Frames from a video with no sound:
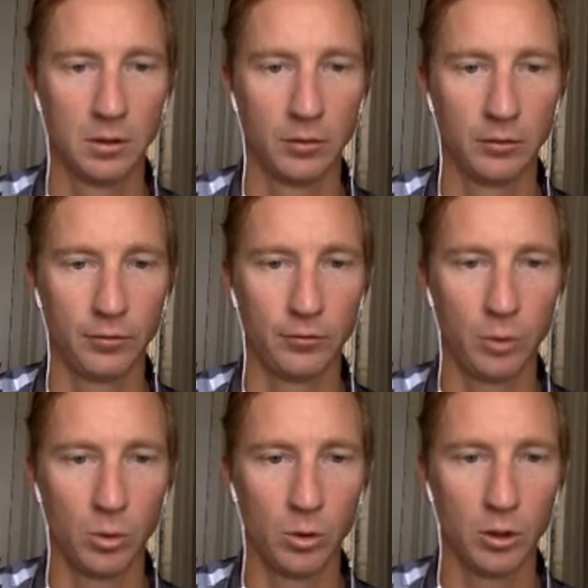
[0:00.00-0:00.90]

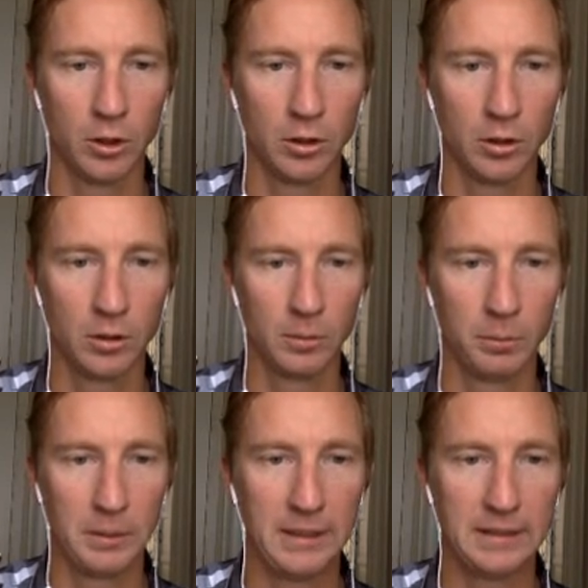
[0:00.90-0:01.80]
four
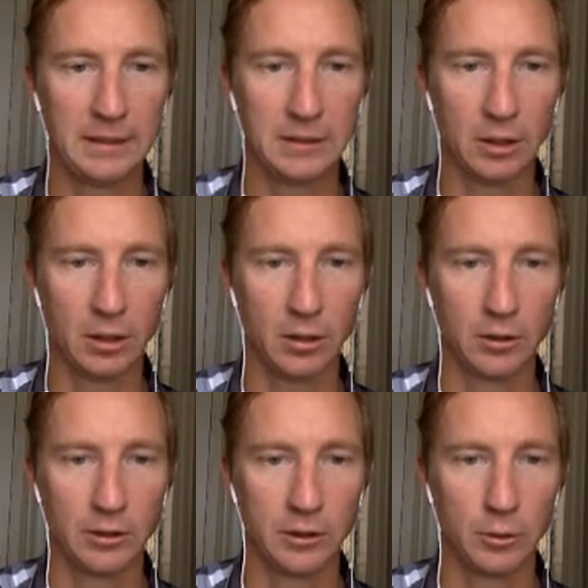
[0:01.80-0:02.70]
pieces are
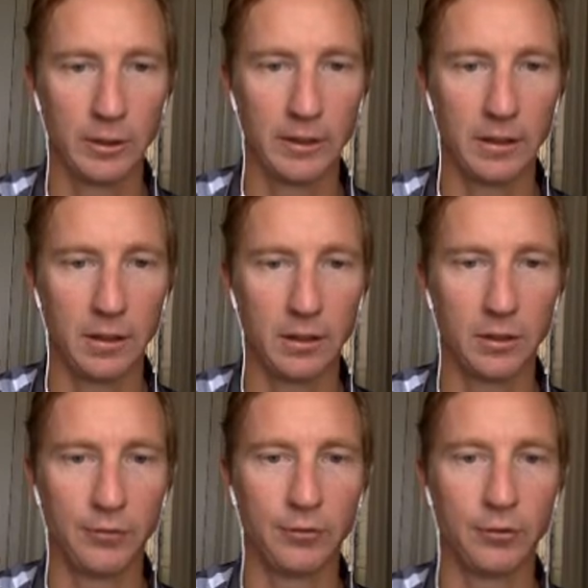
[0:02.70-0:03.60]
situated on the
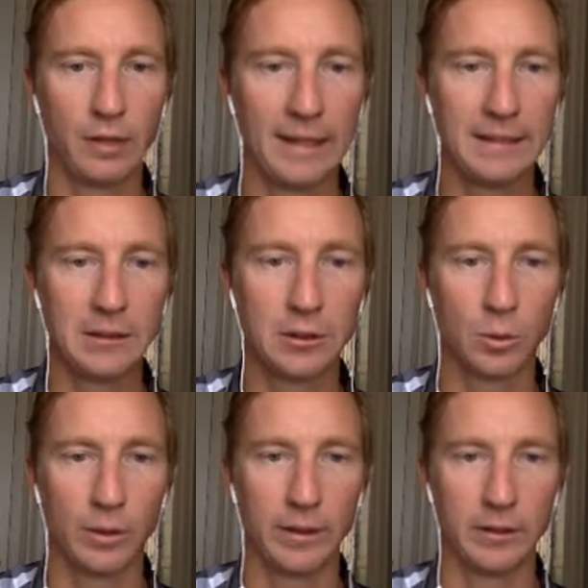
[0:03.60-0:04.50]
flight
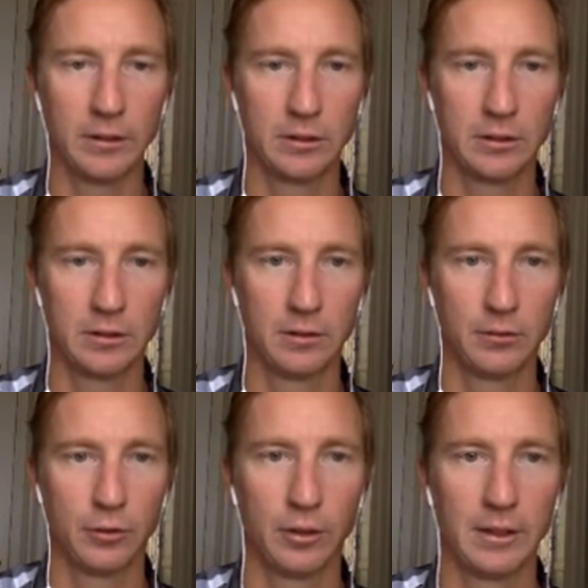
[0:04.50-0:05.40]
squares
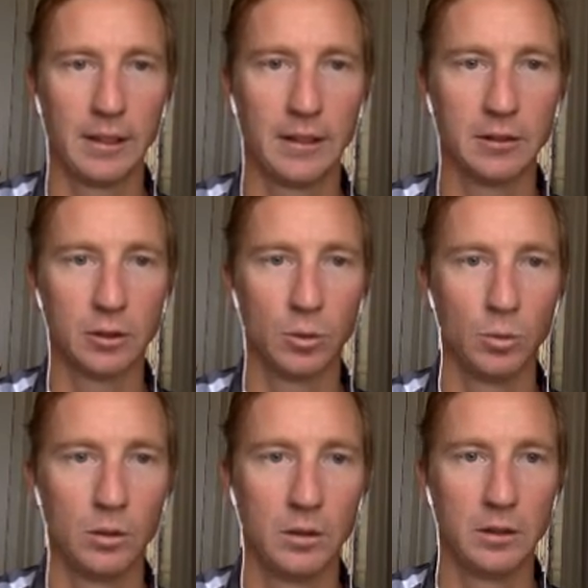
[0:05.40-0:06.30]
for the king. So
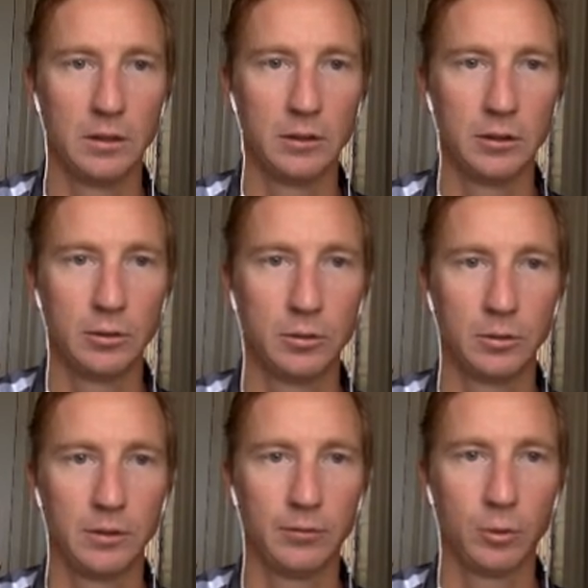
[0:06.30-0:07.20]
one, two,
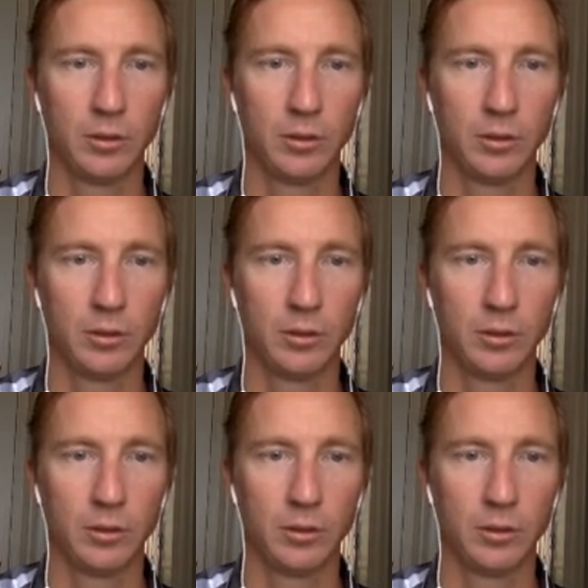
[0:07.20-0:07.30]
three, four.